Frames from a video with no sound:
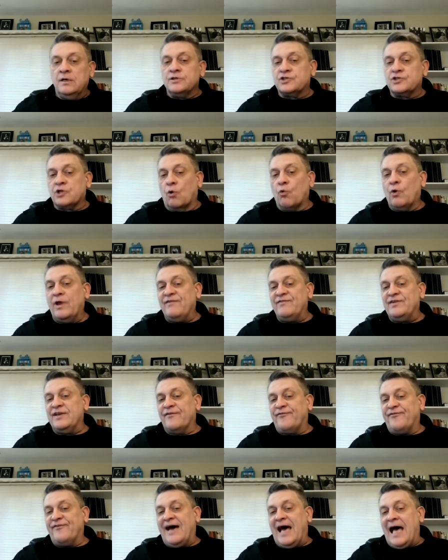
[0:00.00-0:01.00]
So we've
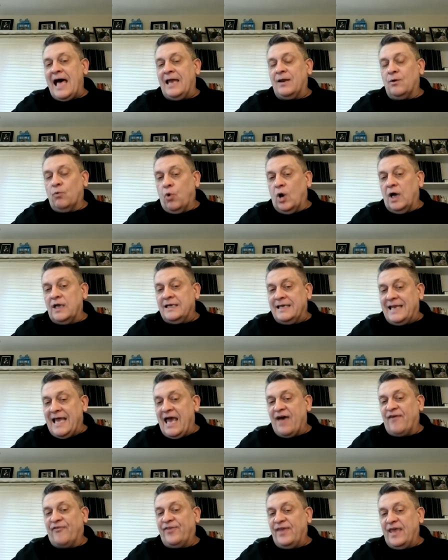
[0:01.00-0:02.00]
defined what
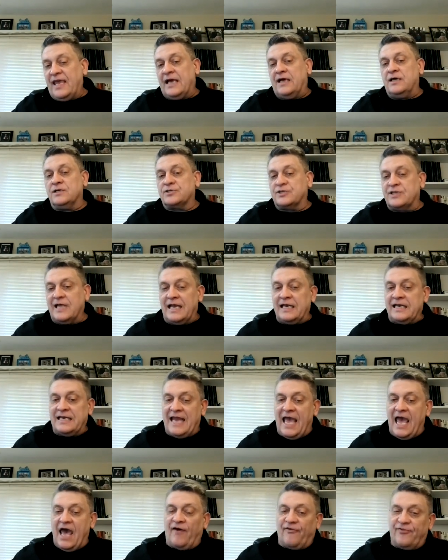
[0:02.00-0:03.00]
death is, that
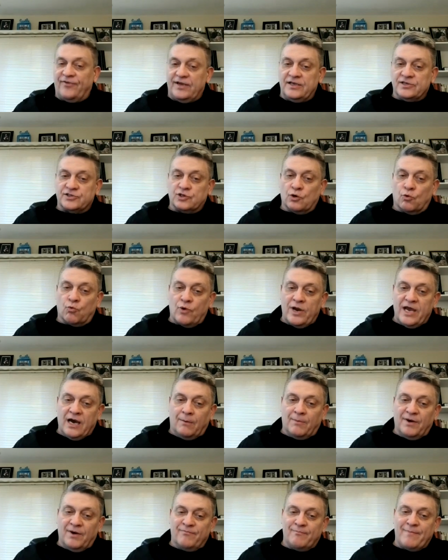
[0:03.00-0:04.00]
death is the
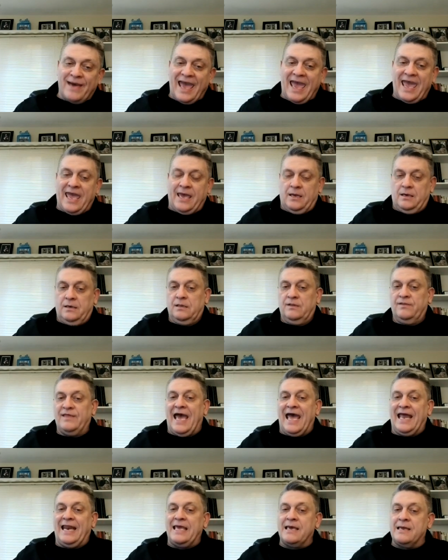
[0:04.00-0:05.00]
realm of man,
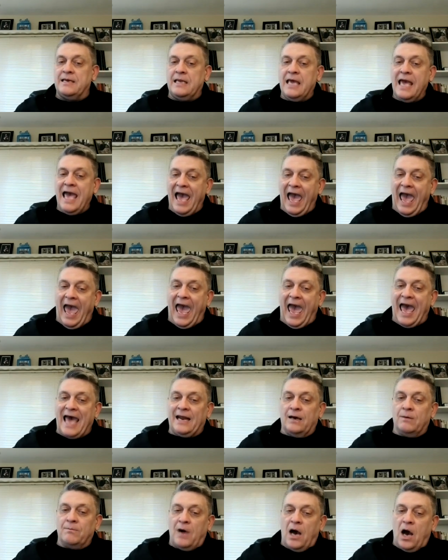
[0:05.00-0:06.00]
that in
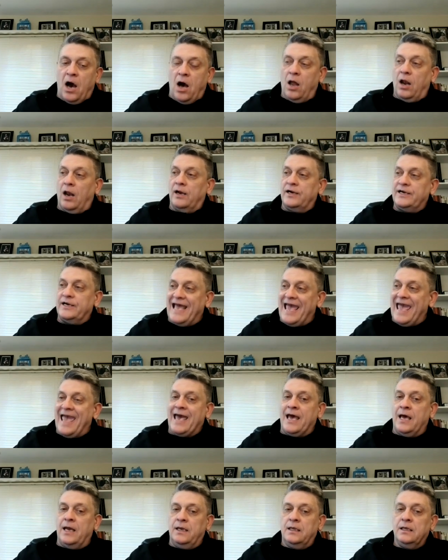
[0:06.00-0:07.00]
Adam all are
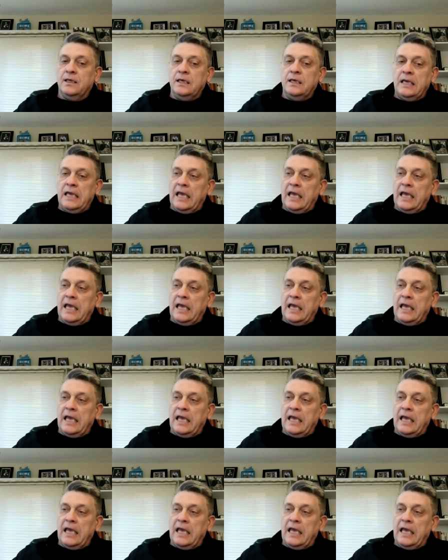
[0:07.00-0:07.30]
dead.